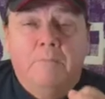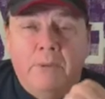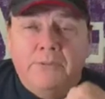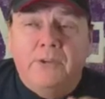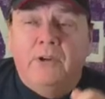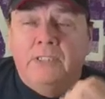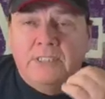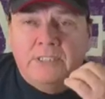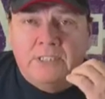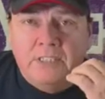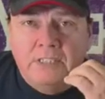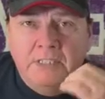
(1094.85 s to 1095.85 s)
But there is a
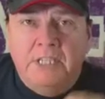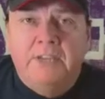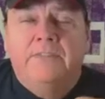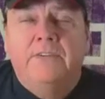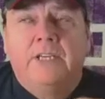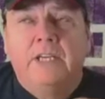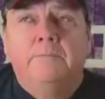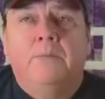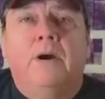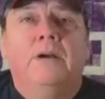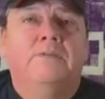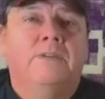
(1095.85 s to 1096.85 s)
significant
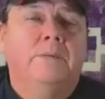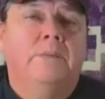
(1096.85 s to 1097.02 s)
part of the